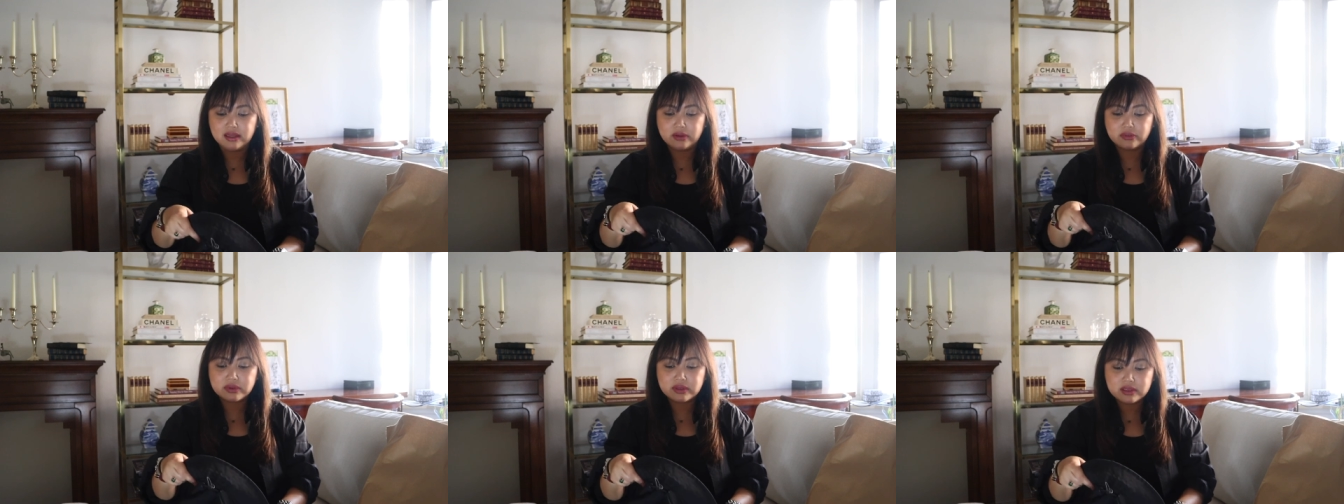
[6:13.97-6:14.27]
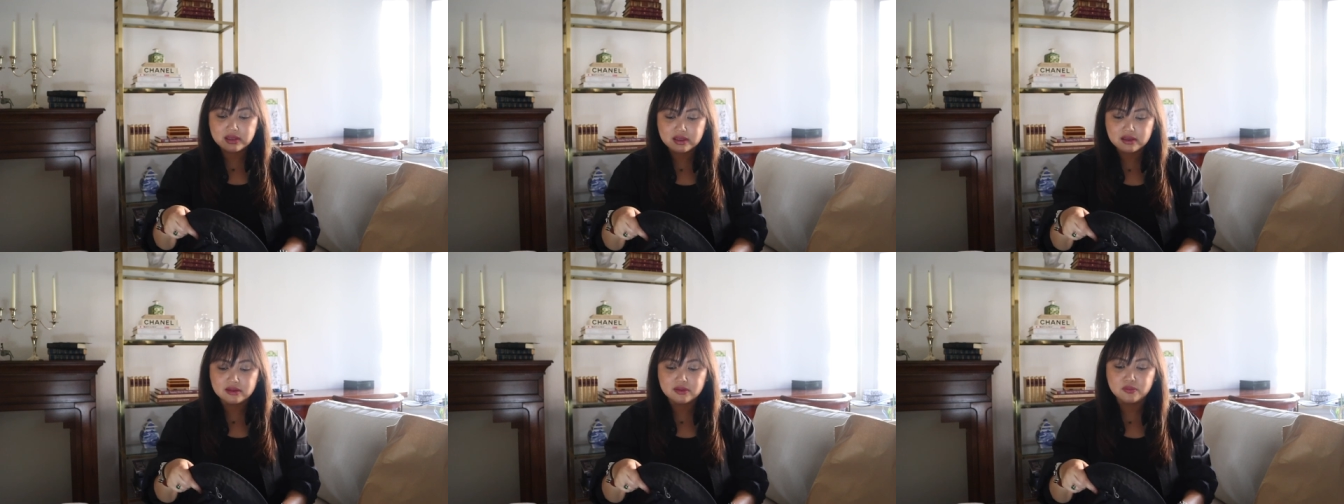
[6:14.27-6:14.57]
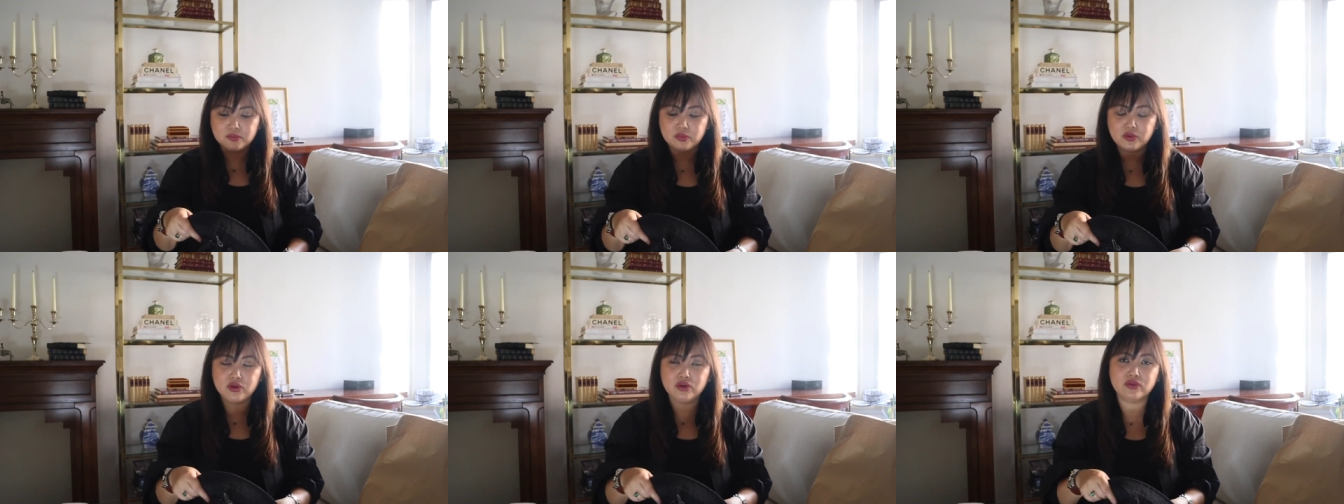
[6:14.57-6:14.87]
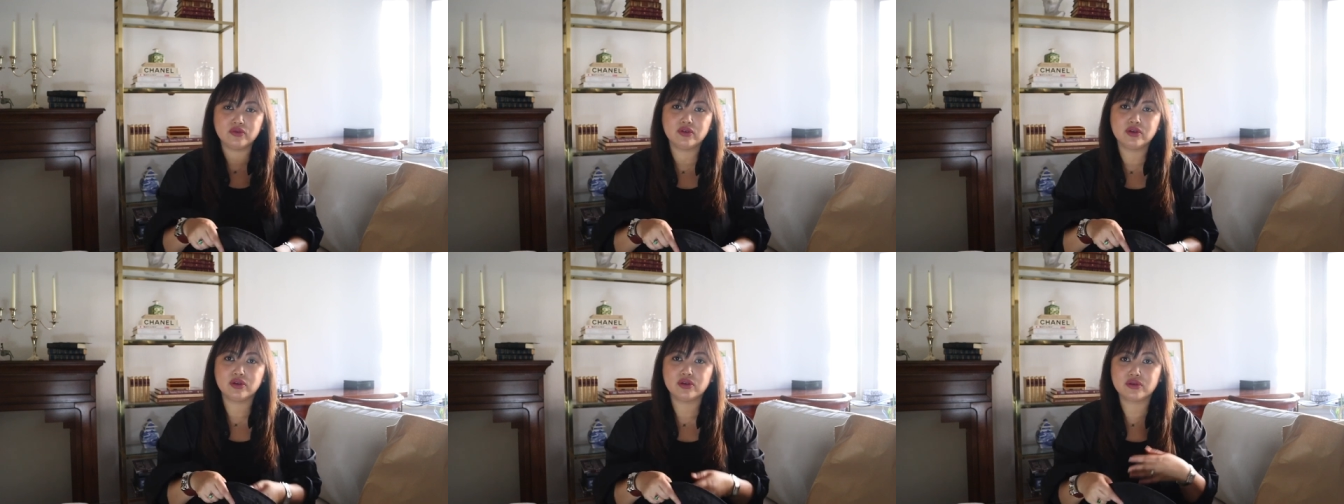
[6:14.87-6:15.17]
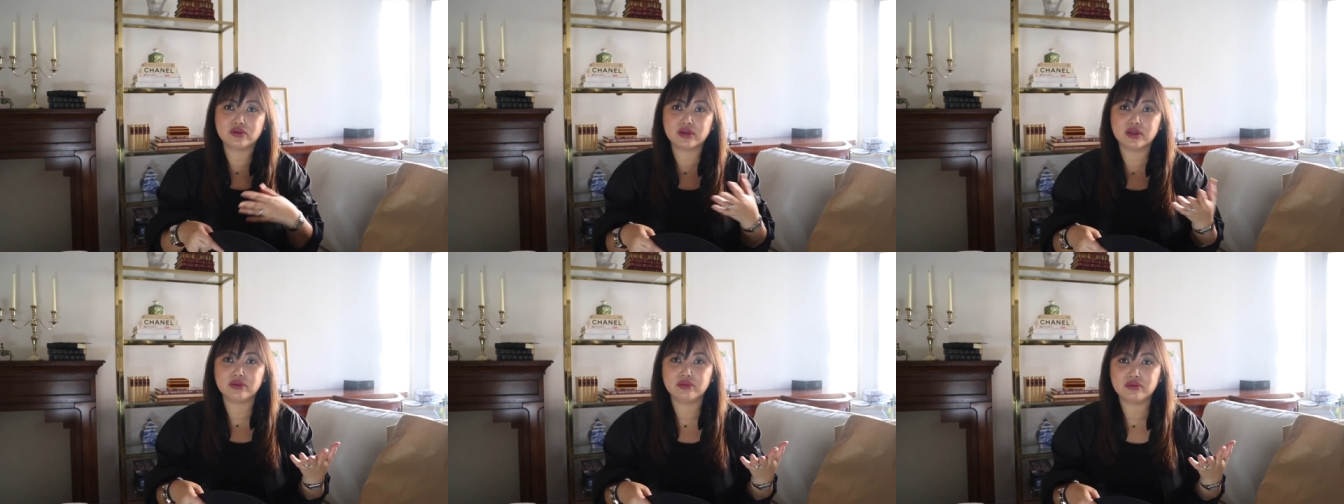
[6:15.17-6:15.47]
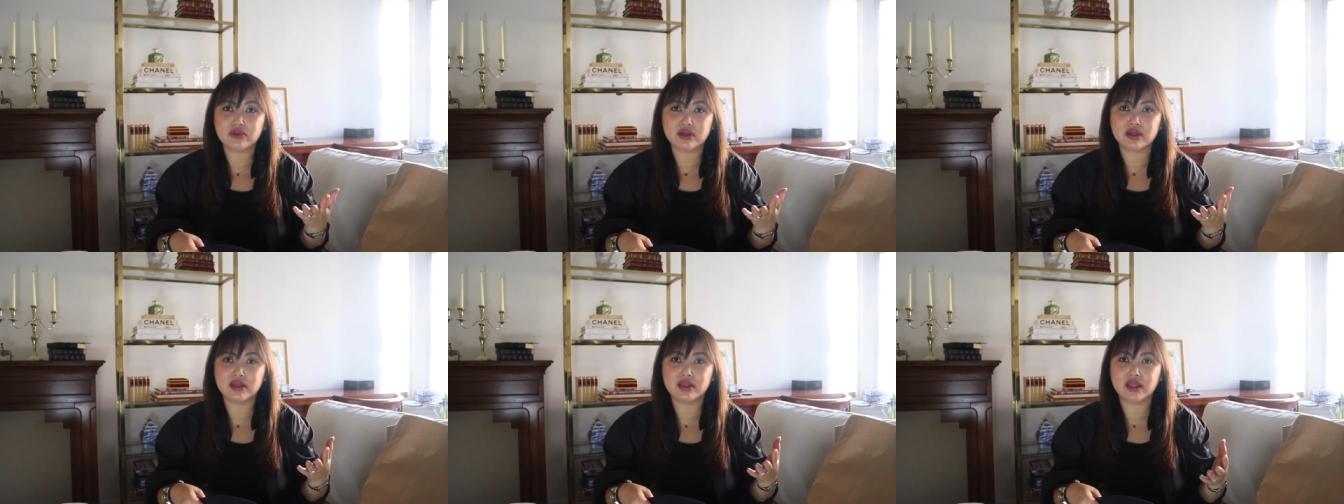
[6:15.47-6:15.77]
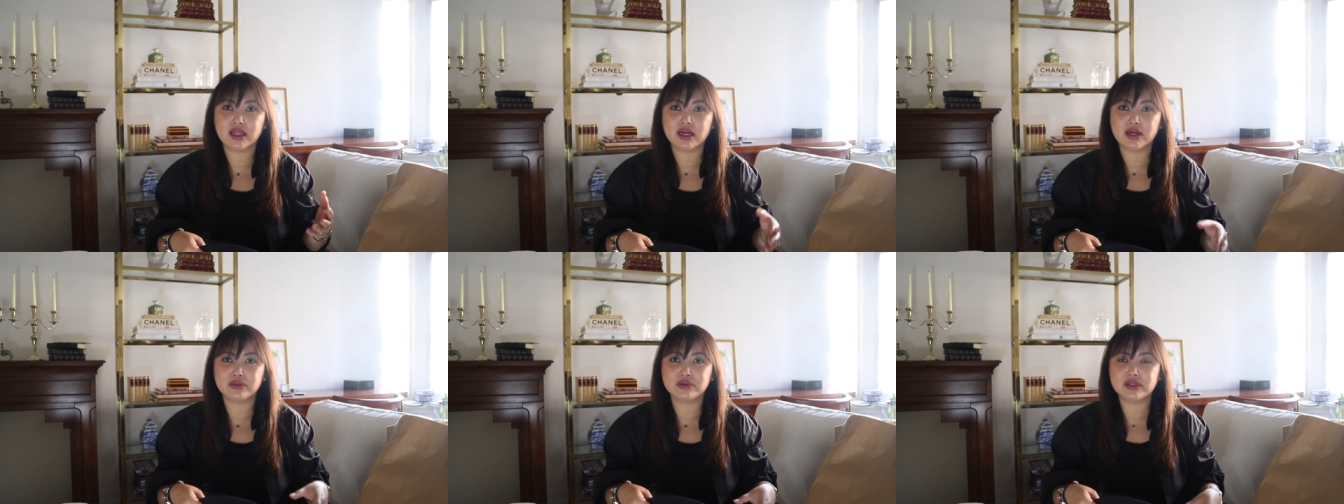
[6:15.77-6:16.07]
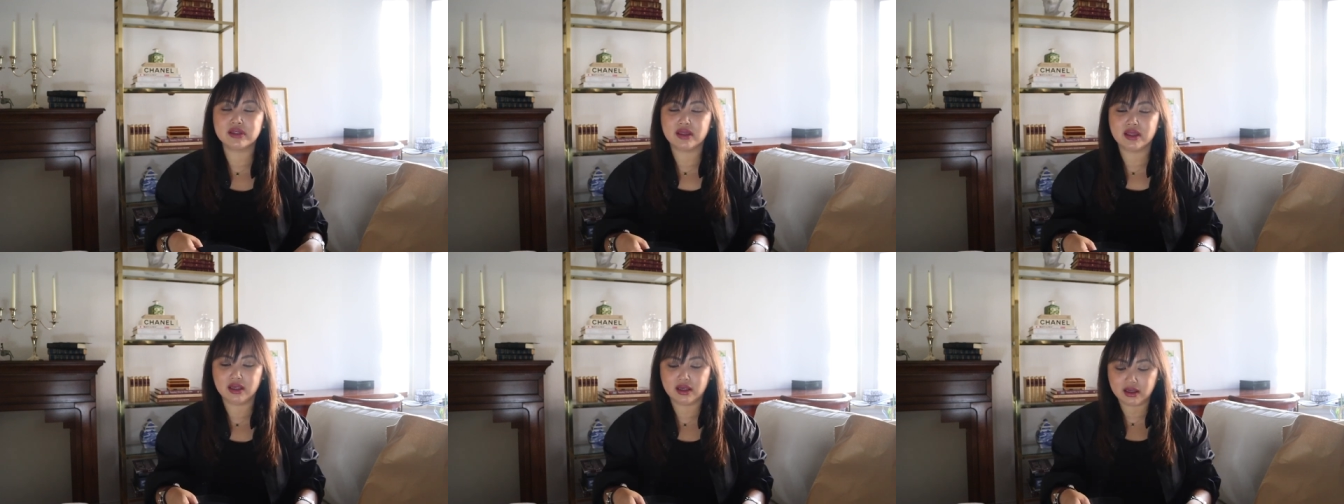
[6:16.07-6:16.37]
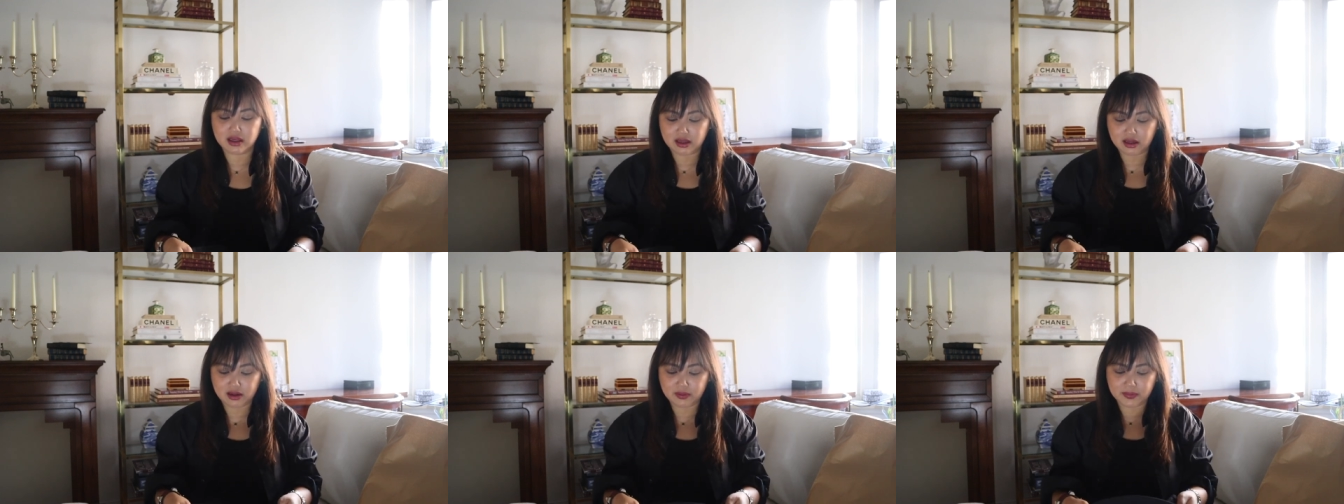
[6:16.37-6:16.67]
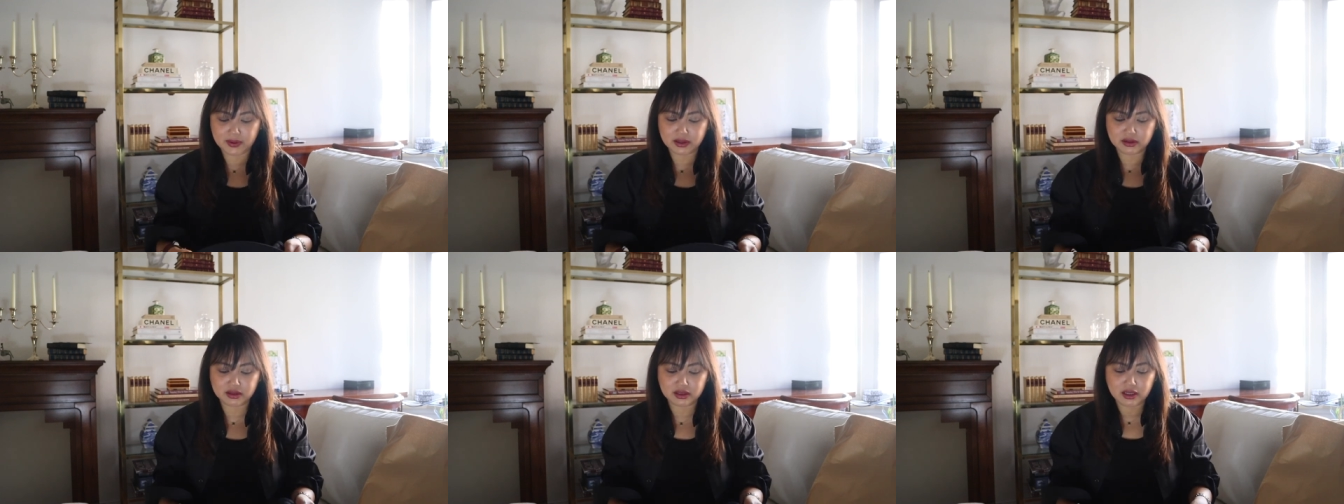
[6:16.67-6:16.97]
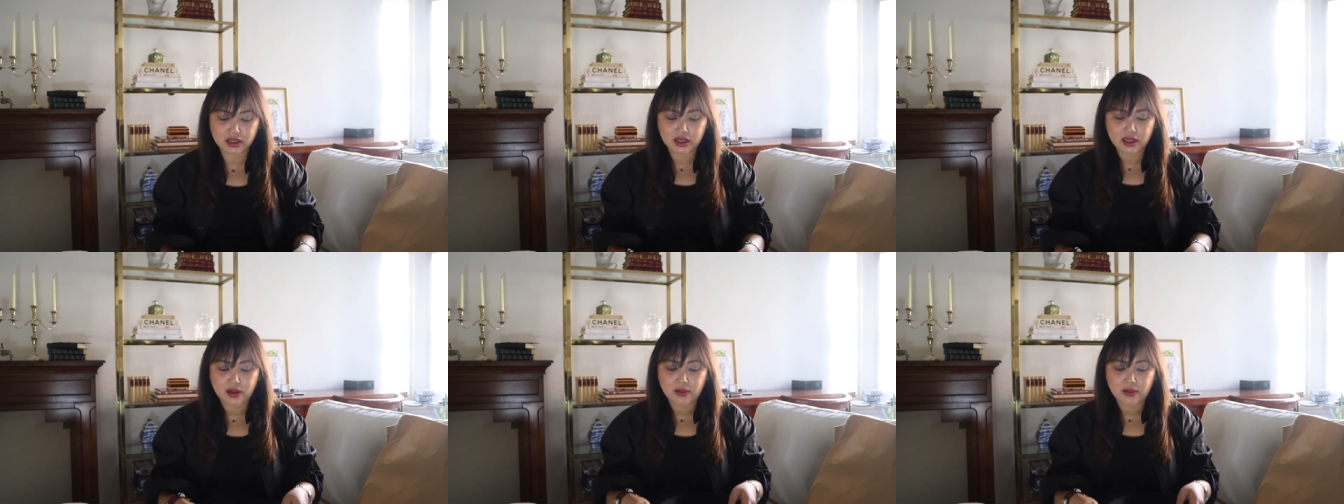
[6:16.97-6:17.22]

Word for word: There was this beautiful green one that I was thinking about,